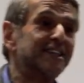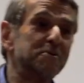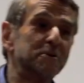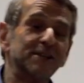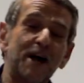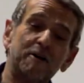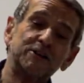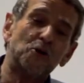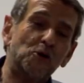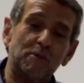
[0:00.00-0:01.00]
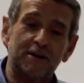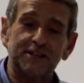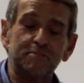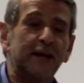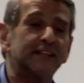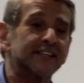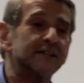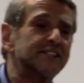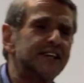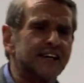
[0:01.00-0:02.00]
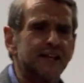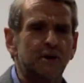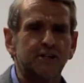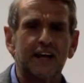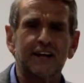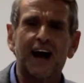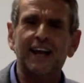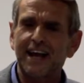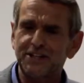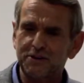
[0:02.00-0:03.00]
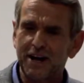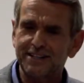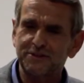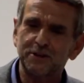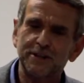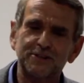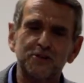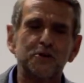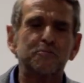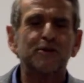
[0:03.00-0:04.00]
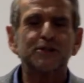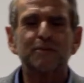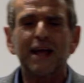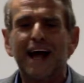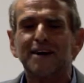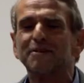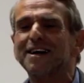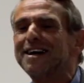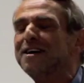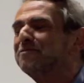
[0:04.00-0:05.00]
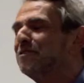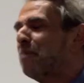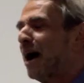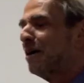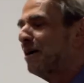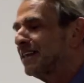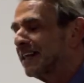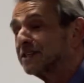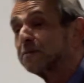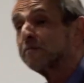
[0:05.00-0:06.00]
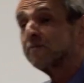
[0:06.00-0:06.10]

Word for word: as you all know, is almost the biggest and certainly the most highly educated audience you could possibly have for bioethics.